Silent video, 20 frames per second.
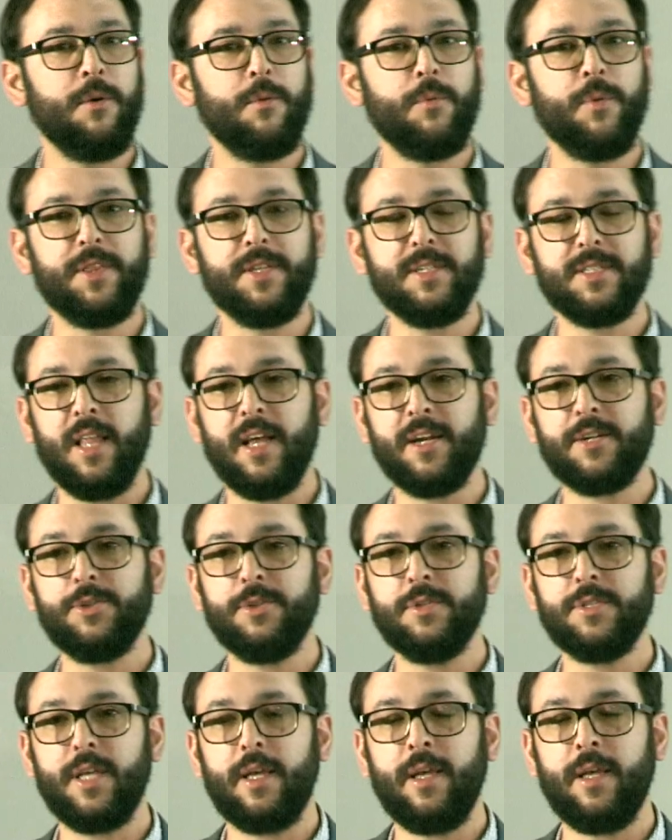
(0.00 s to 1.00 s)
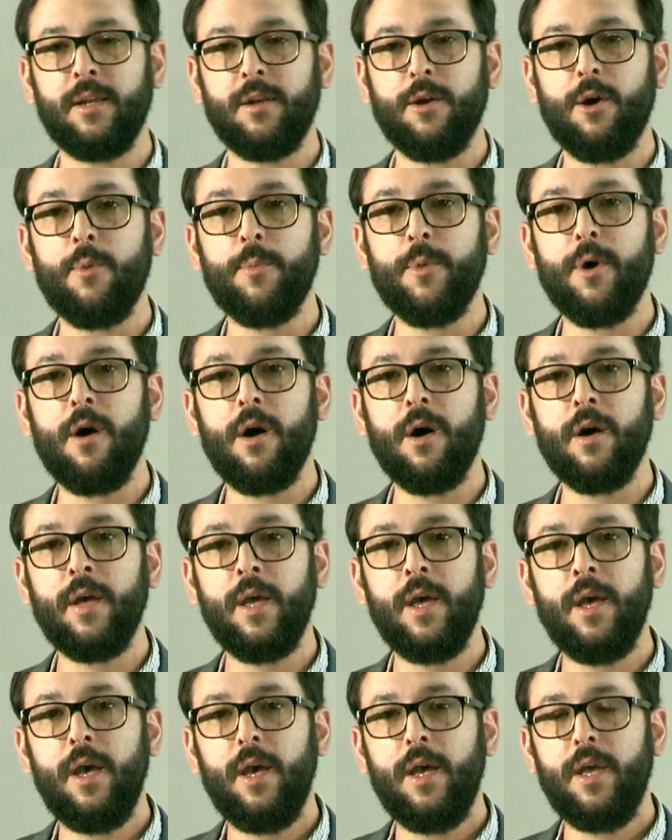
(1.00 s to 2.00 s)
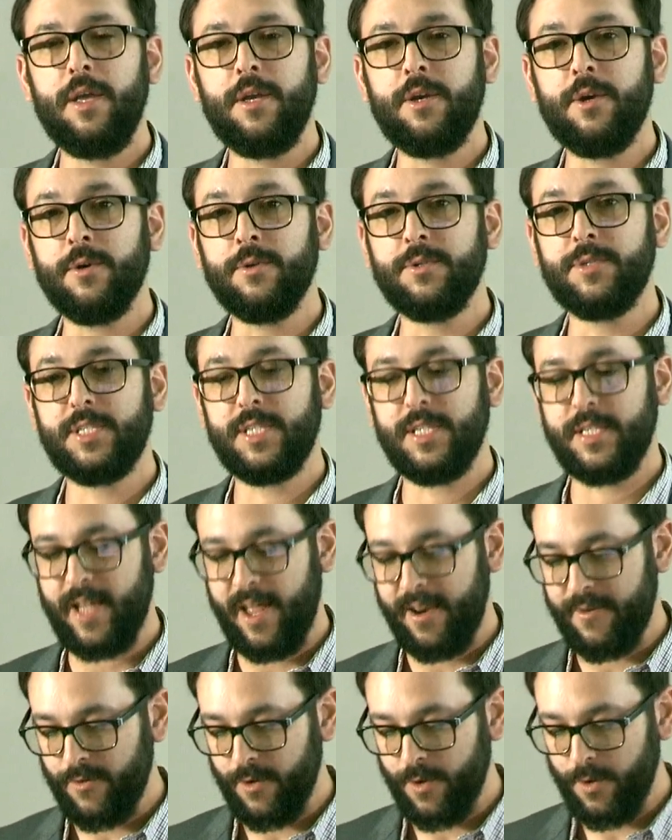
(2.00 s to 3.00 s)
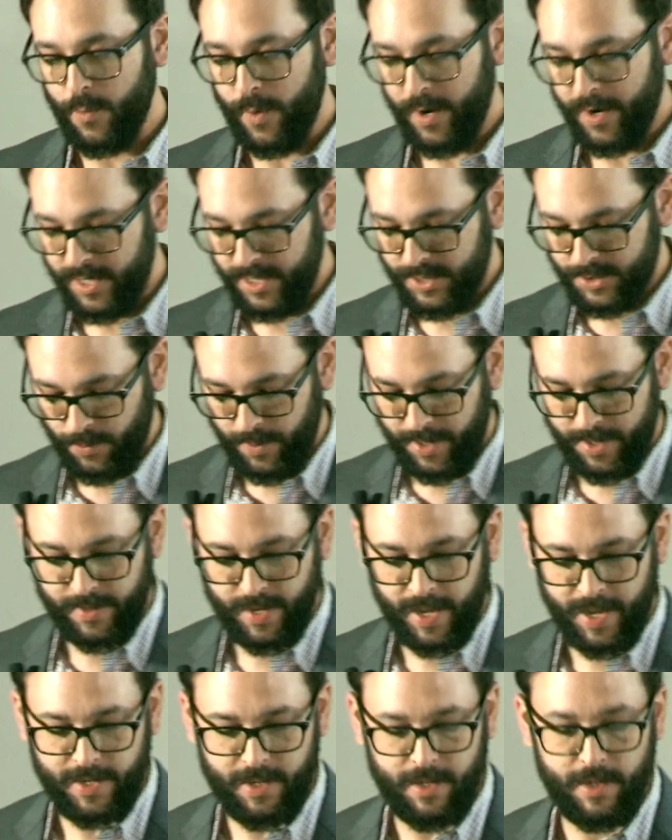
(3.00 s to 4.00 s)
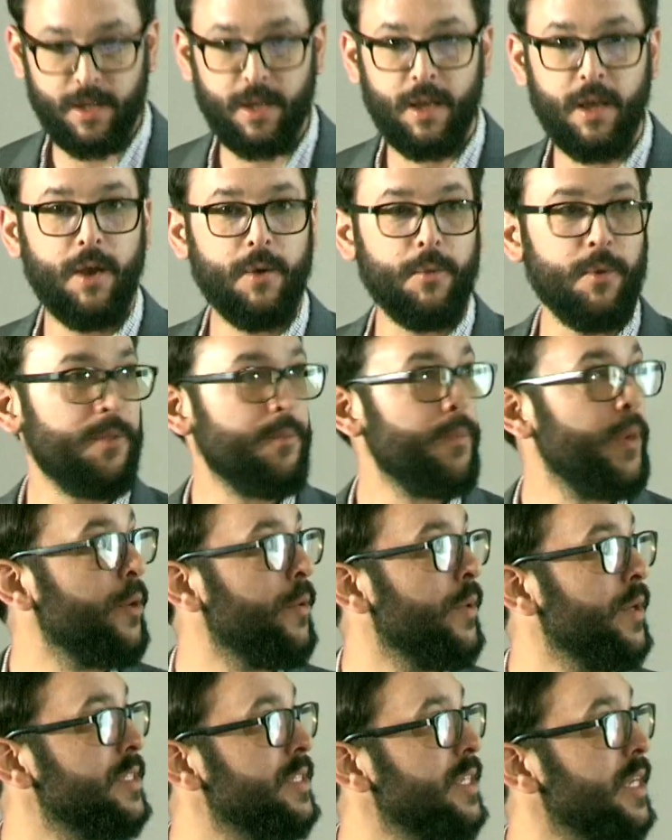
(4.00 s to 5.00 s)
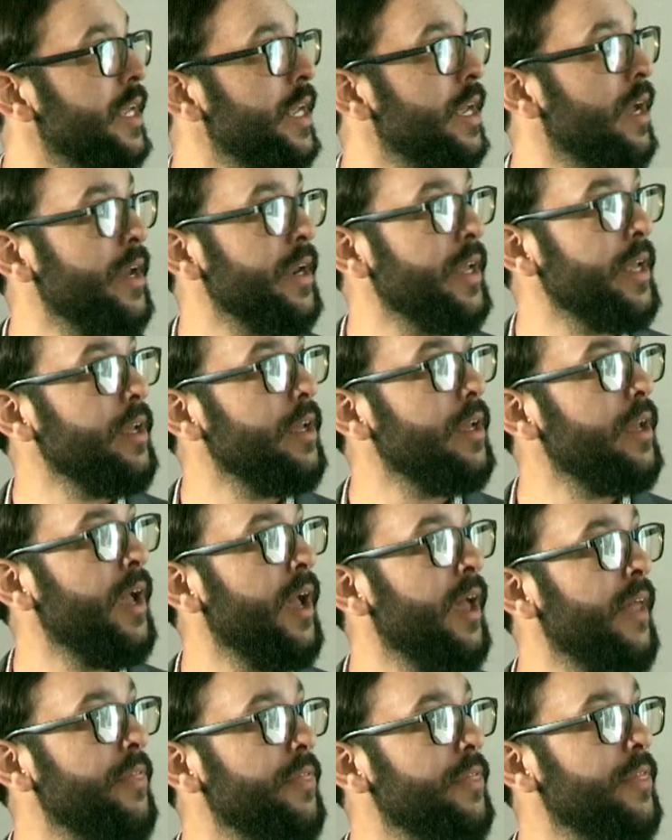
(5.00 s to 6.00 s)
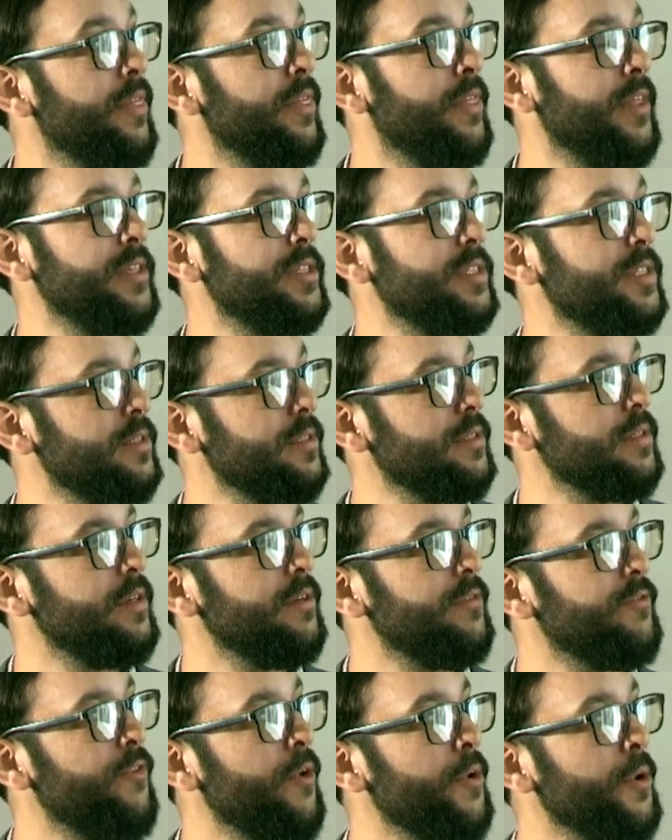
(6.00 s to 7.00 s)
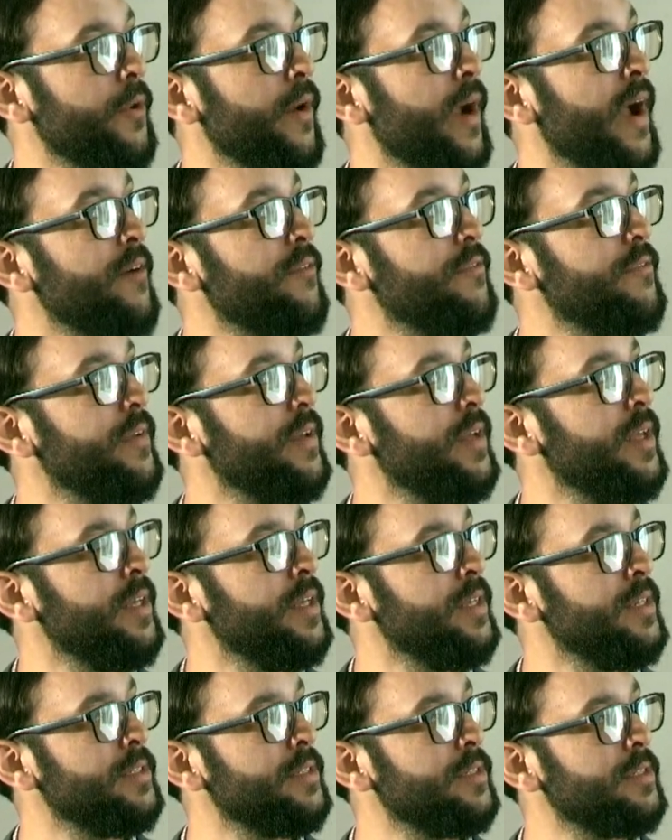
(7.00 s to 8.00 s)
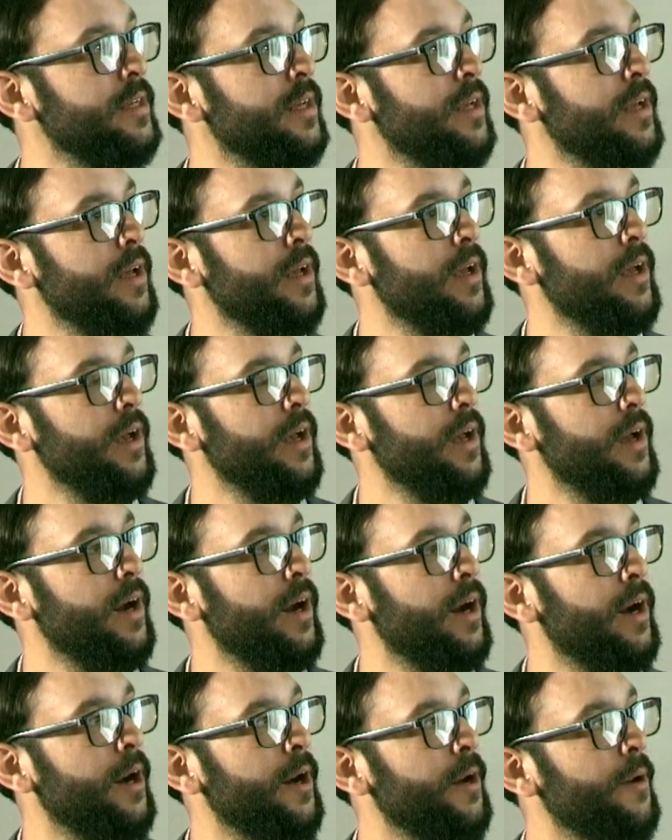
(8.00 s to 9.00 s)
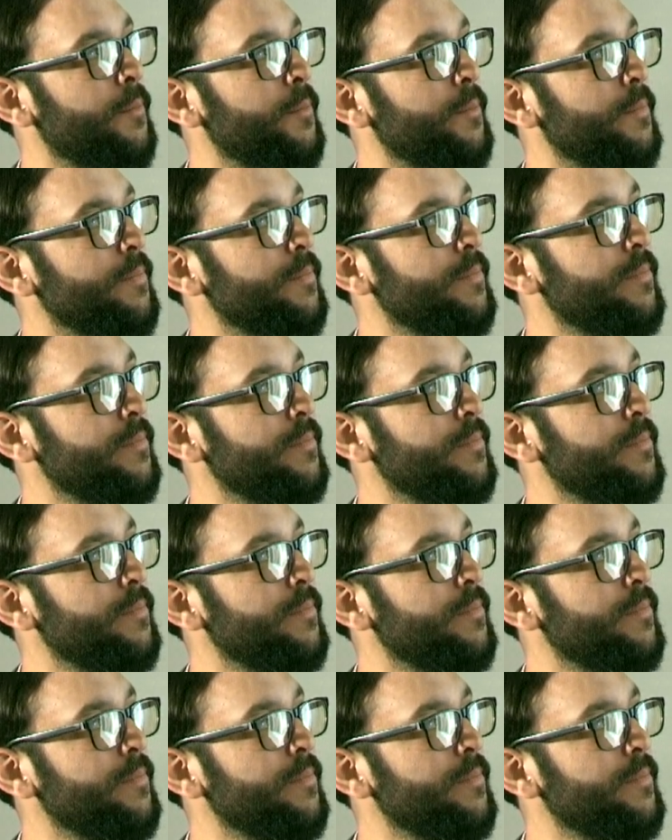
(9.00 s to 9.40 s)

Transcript: with his lectures in Omaha, he goes to Denver, where he's reunited with Bhagwan Singh Gyanee. And this photograph is kind